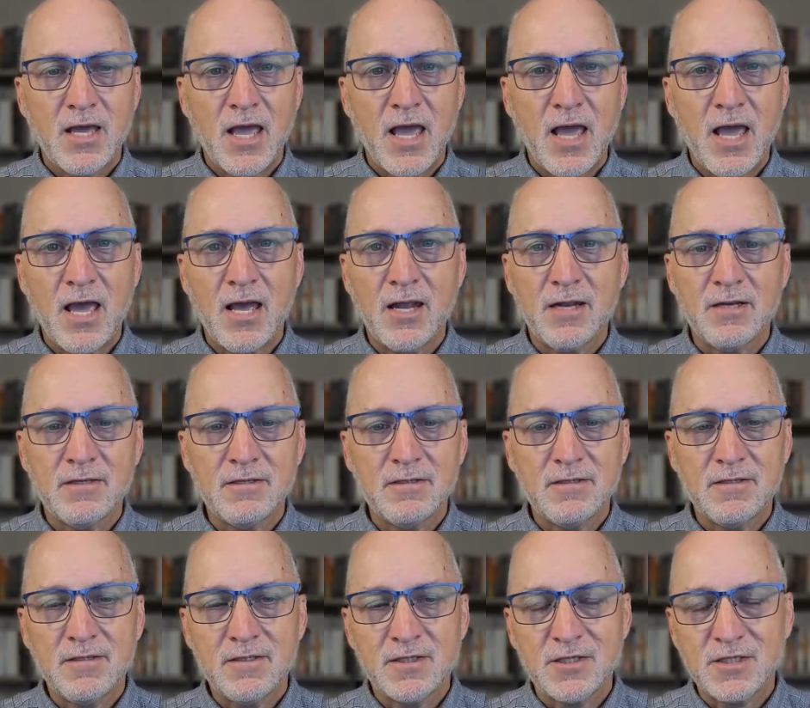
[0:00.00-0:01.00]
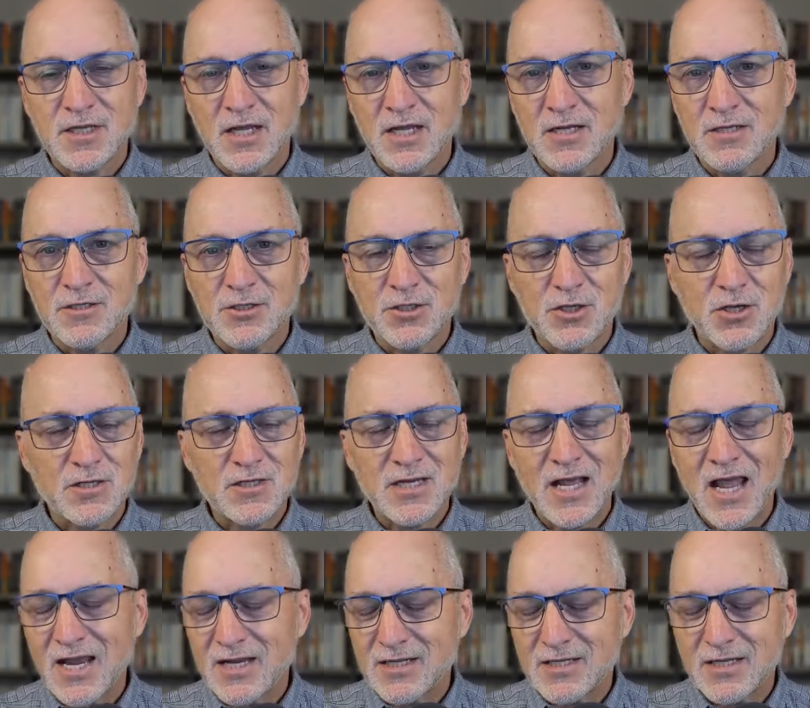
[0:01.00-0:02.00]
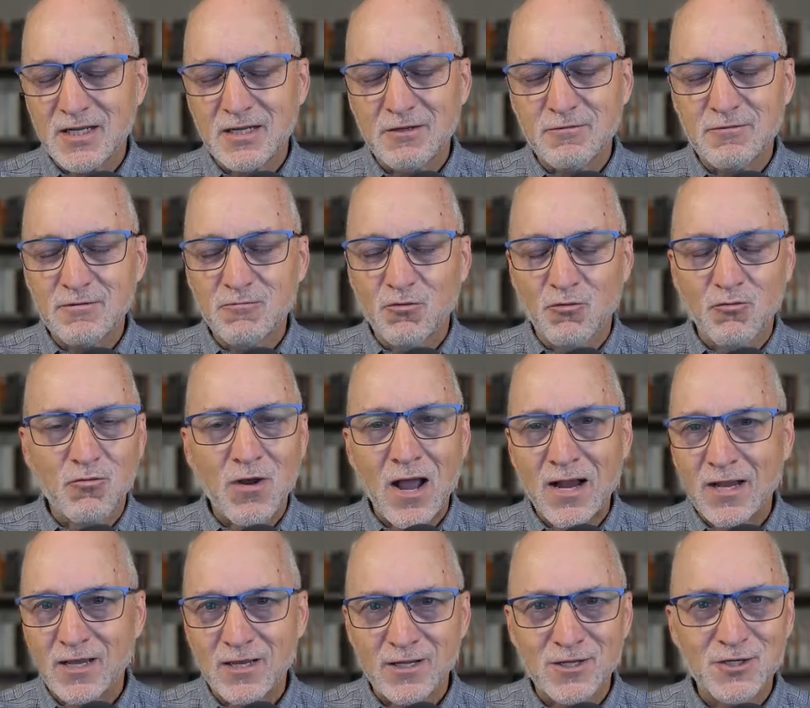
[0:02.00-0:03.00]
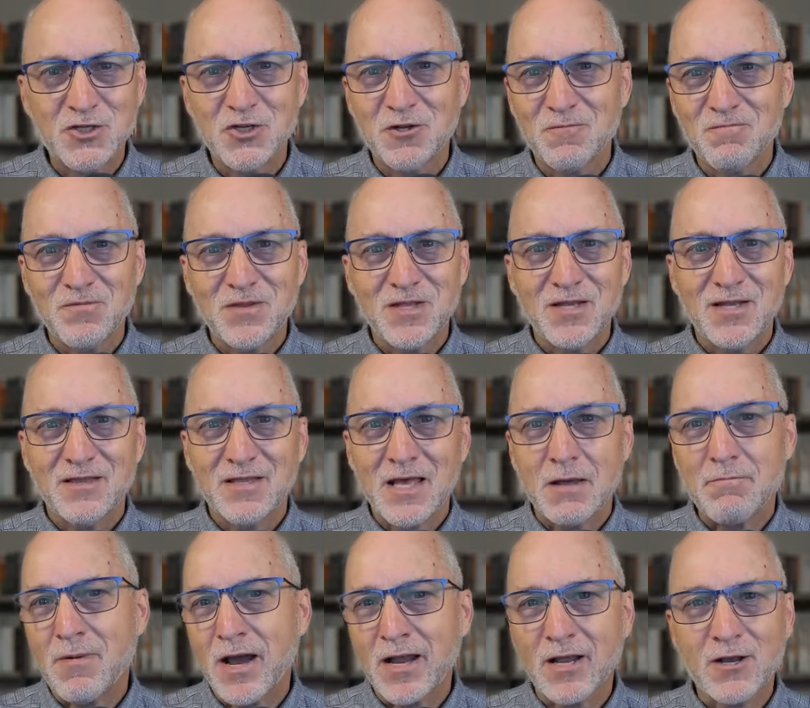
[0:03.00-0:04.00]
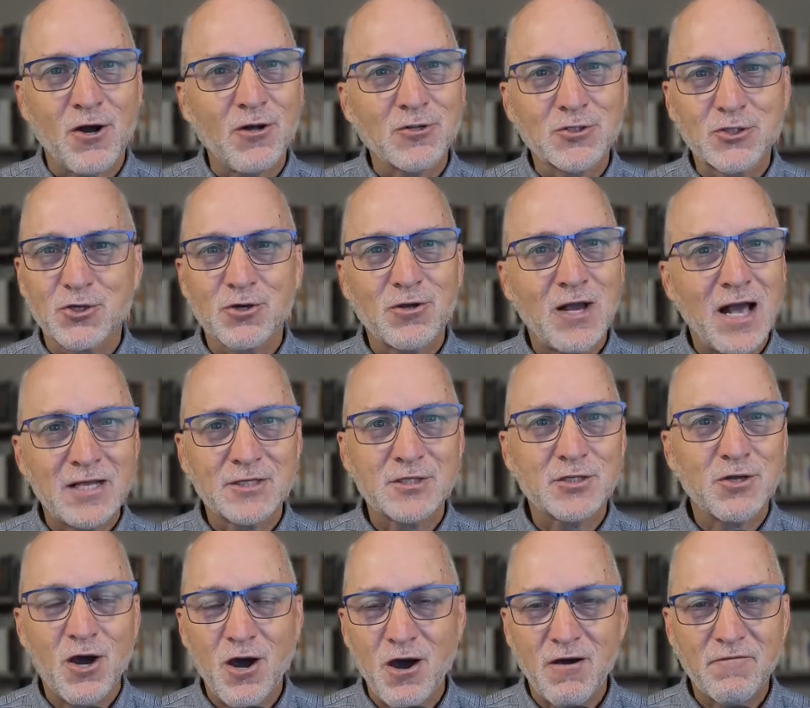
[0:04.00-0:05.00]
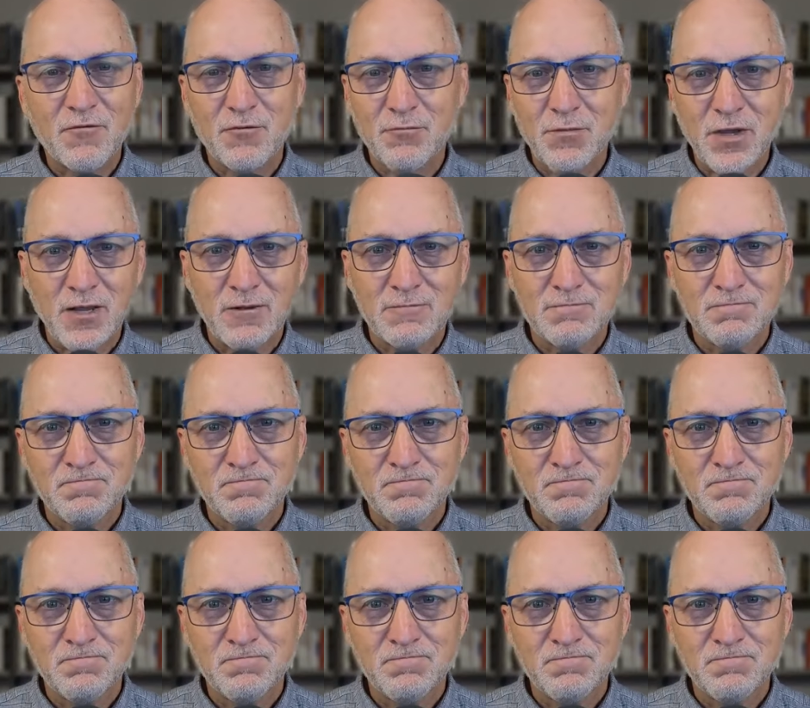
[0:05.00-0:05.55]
and sin tainted wreckage that my culture has to offer me.